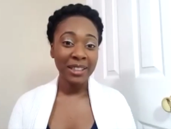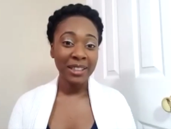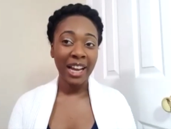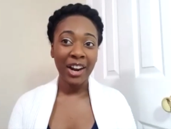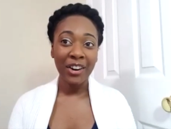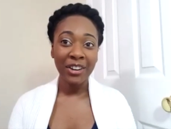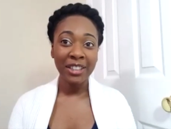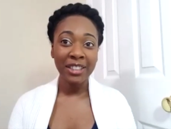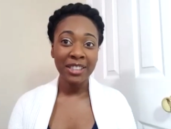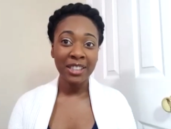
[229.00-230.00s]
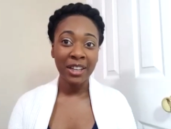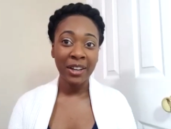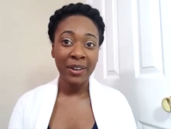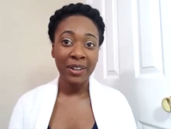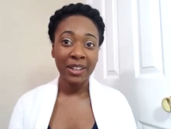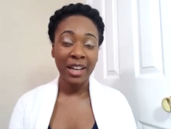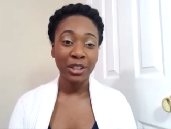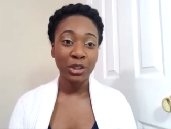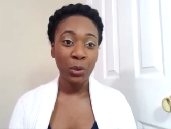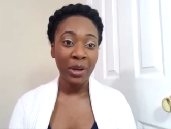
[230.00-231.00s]
I heard it's uh, a lot
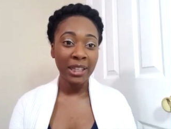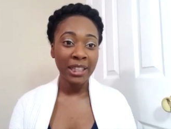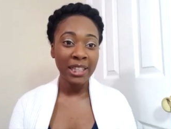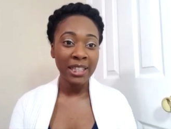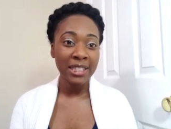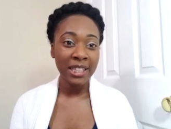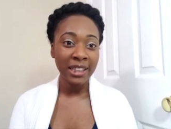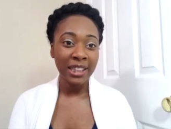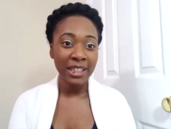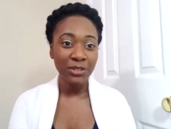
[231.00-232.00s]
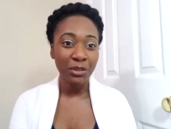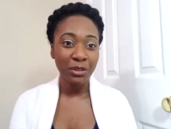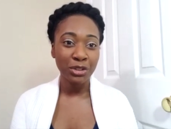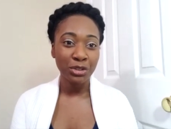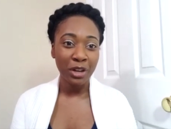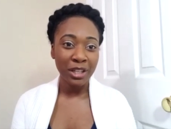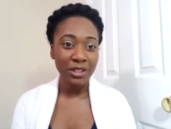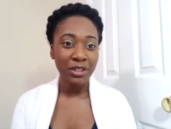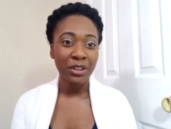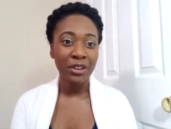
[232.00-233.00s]
of doilies and things for the
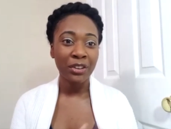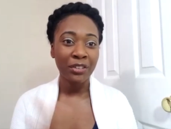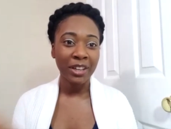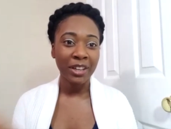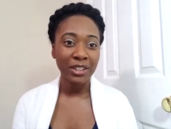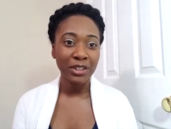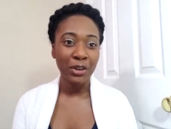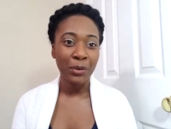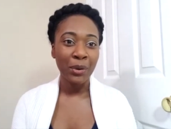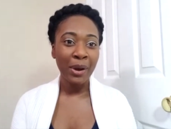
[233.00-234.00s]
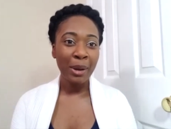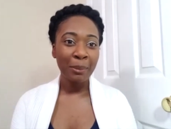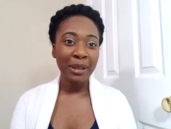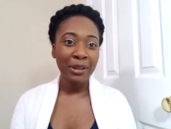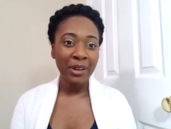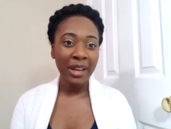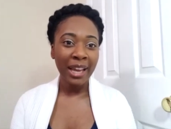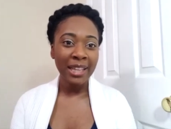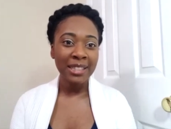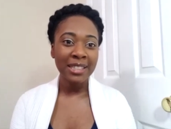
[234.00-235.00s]
dresser and you know
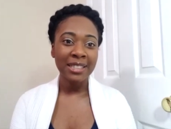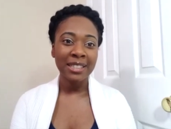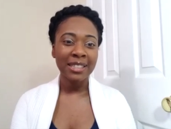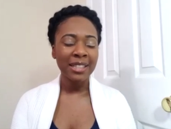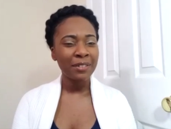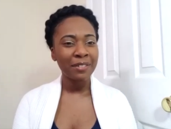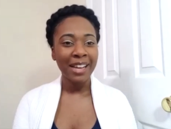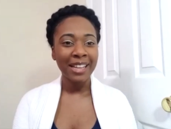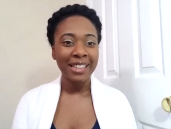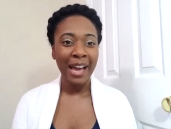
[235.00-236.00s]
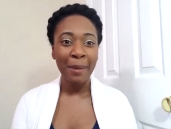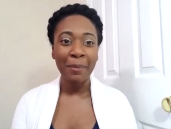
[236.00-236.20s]
pillowcases and stuff like that.